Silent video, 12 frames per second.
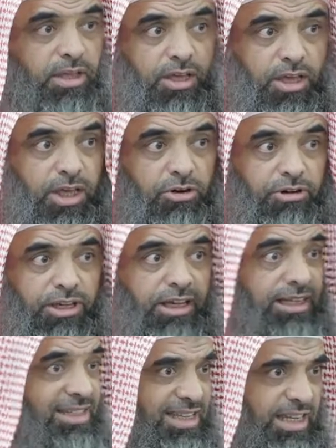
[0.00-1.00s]
hearing
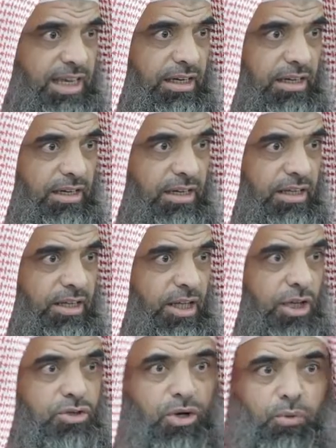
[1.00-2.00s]
and seeing.
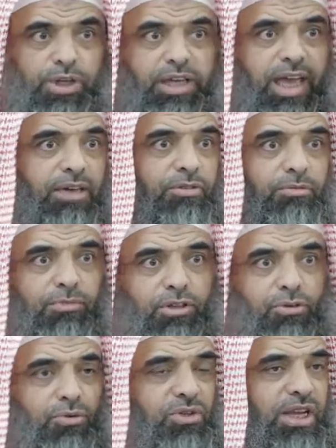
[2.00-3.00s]
So we gave him the
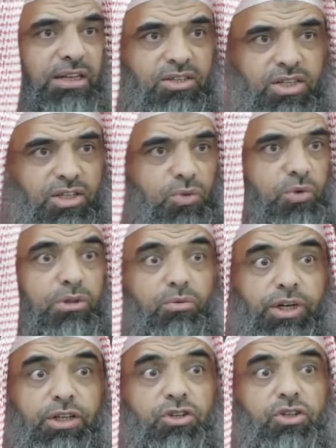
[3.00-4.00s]
two senses with
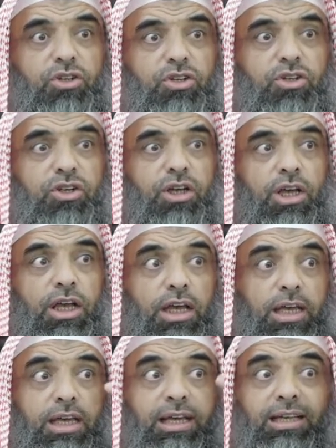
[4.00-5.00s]
which
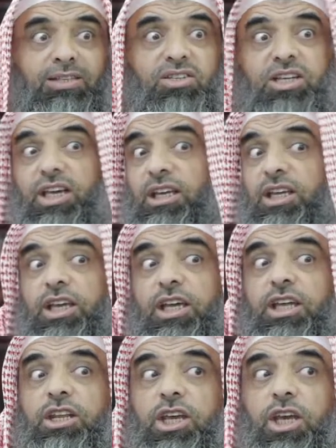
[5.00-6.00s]
he can see and he
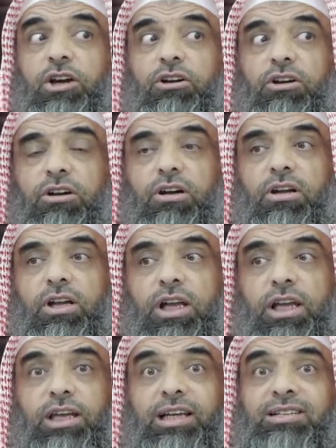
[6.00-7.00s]
can hear.
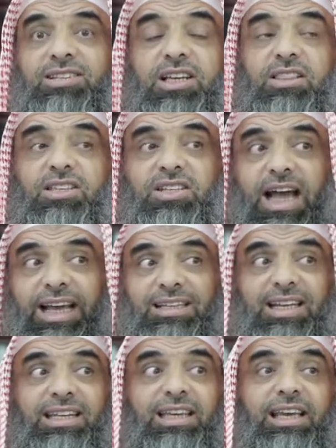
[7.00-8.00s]
He can see the
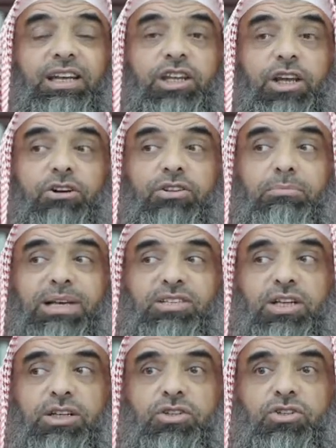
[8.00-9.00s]
signs and he can hear the
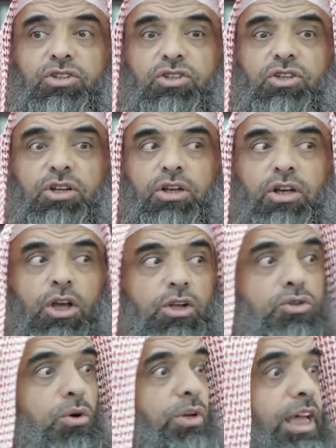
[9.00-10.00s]
message.
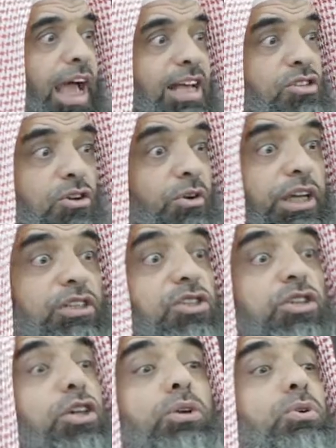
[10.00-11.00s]
So he has no
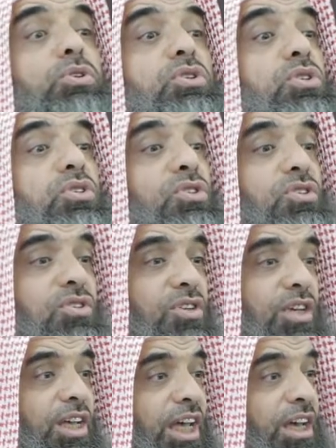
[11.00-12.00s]
excuse
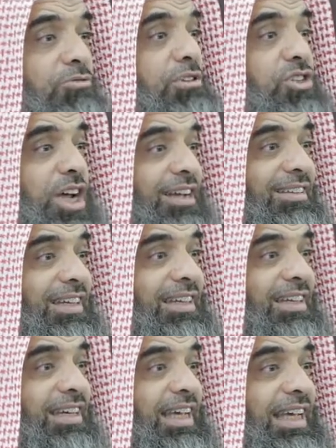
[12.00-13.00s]
in
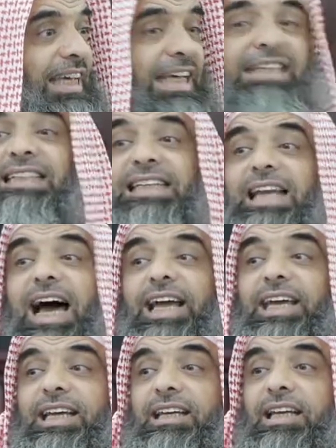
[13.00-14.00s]
rejecting, in
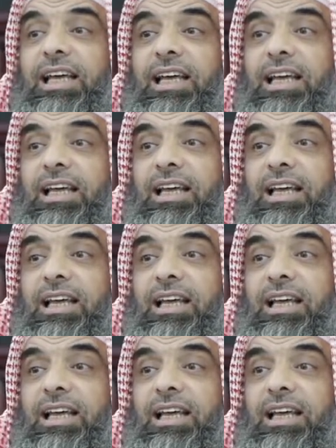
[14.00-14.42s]
denying.